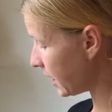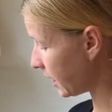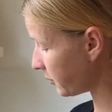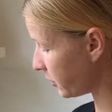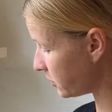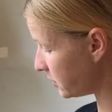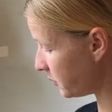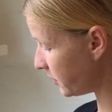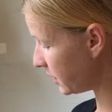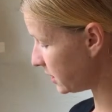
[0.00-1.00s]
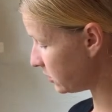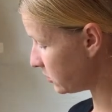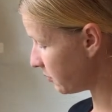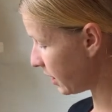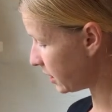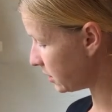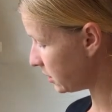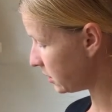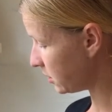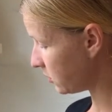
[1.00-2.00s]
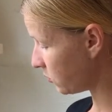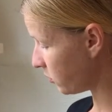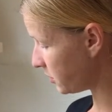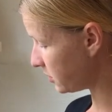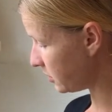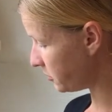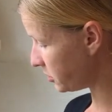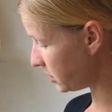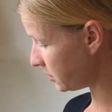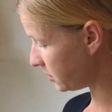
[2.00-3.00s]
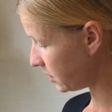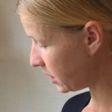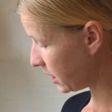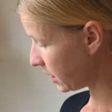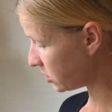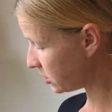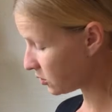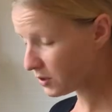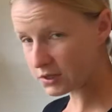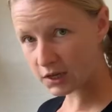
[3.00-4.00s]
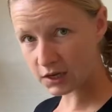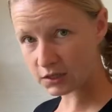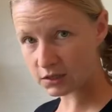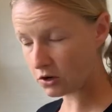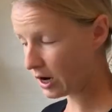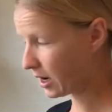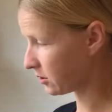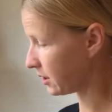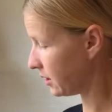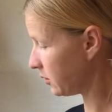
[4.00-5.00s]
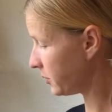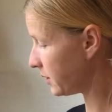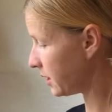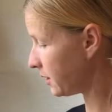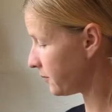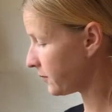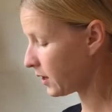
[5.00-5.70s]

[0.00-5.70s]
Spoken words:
and I'm going to dip that into my water solution and just squeeze the extra out a little bit there.